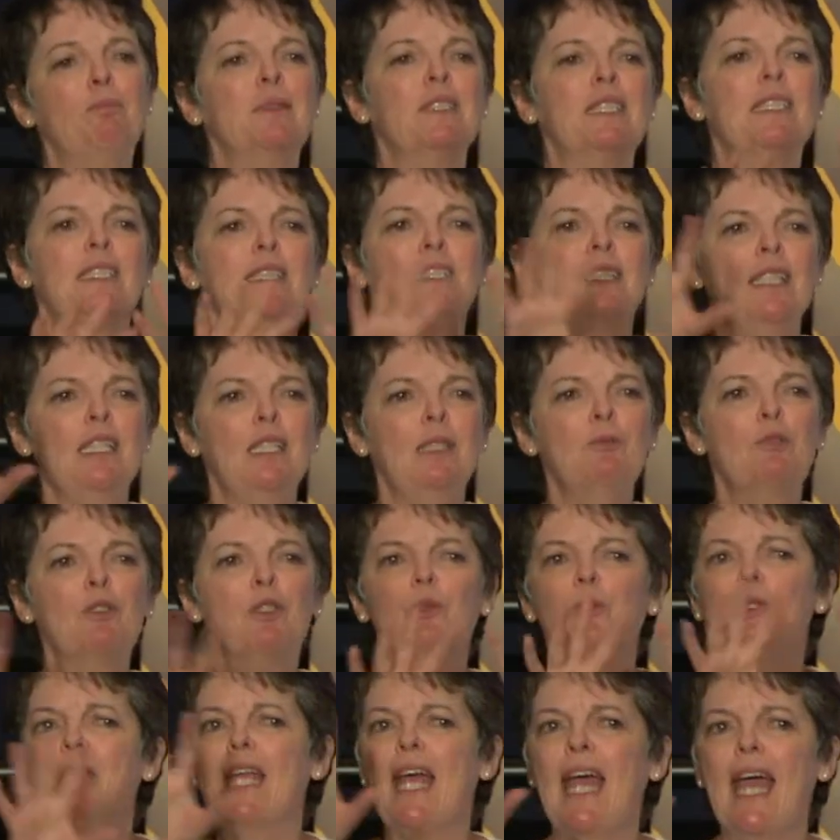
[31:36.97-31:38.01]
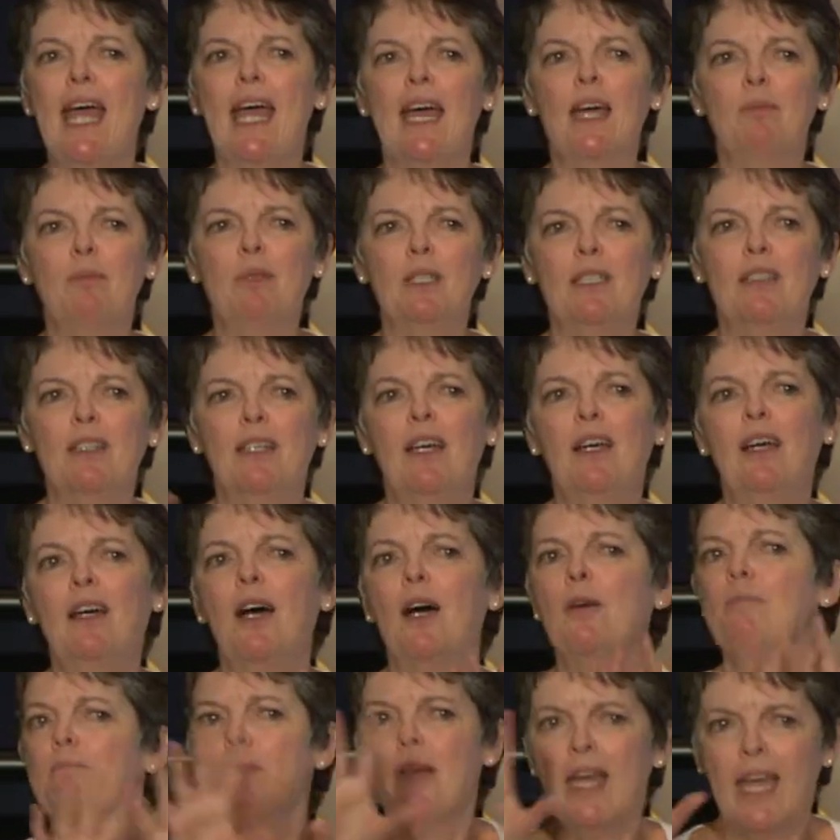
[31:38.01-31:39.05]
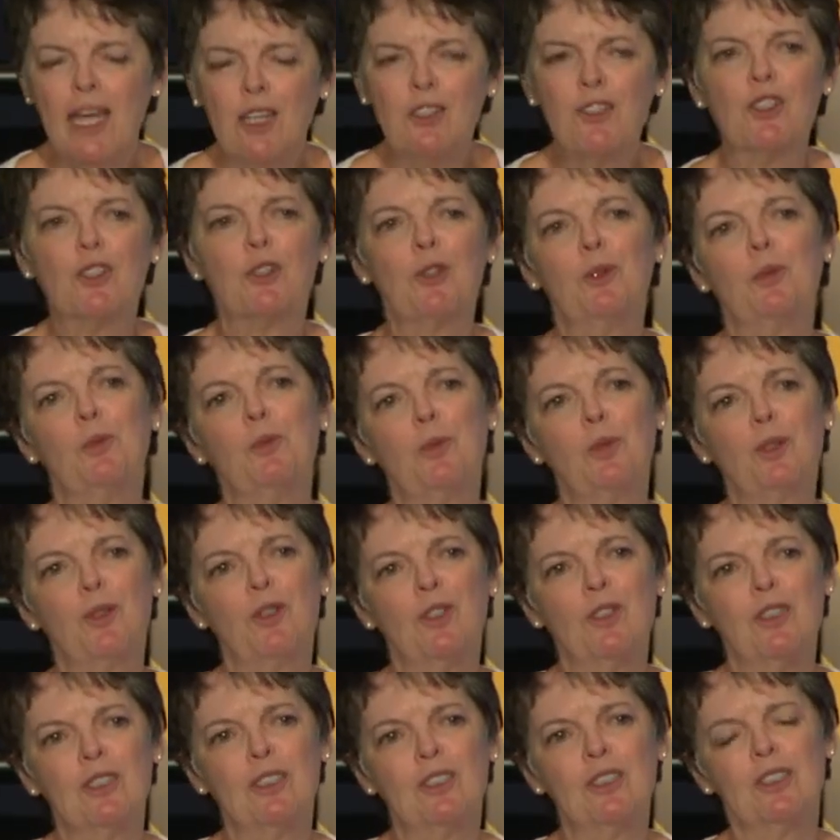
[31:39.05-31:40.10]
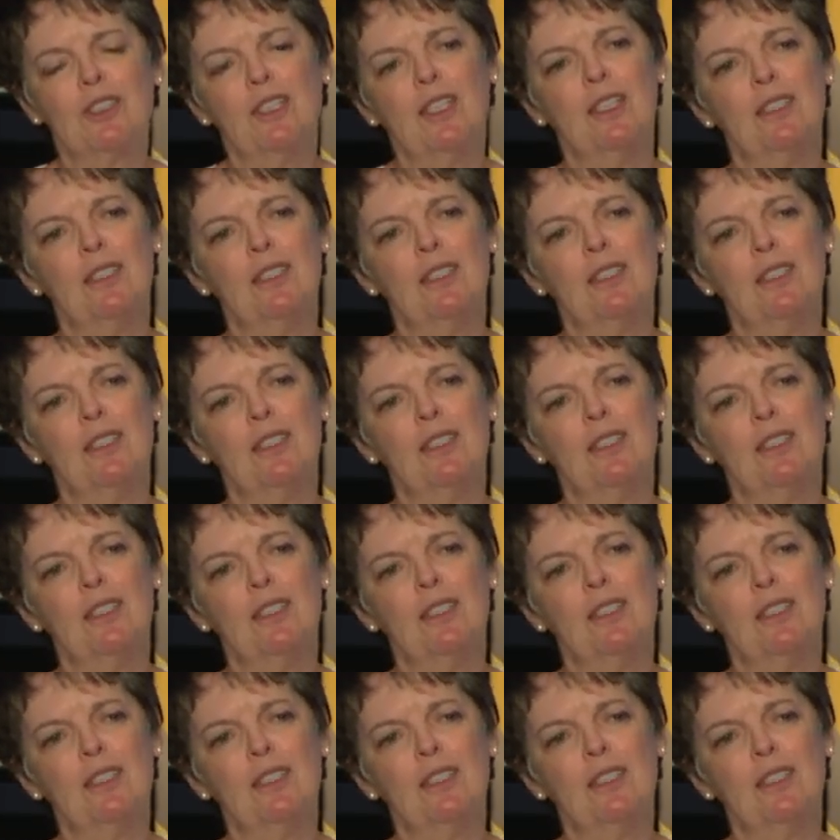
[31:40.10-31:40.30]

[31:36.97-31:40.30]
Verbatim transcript: but seemed to inhabit a magical world.